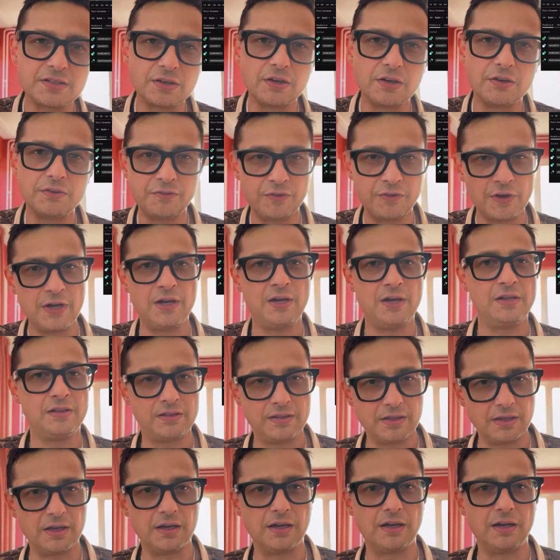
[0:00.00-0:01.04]
of
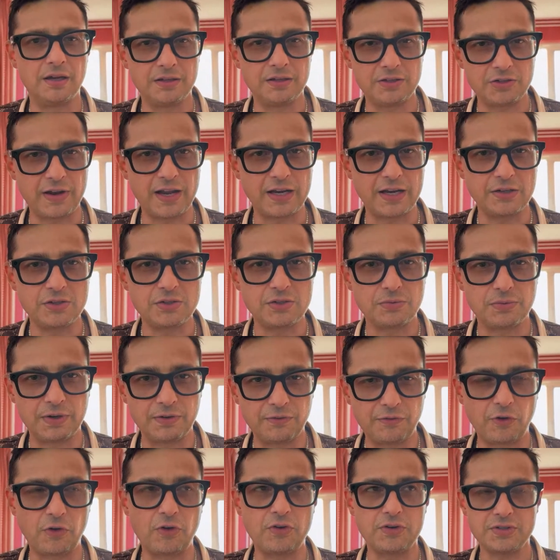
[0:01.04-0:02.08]
the trend to
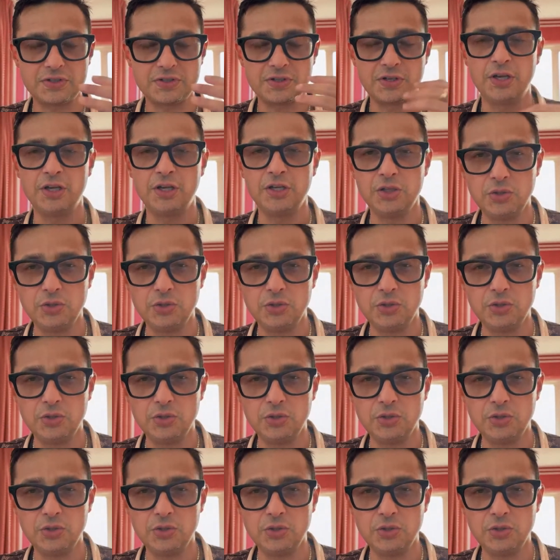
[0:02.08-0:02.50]
reverse,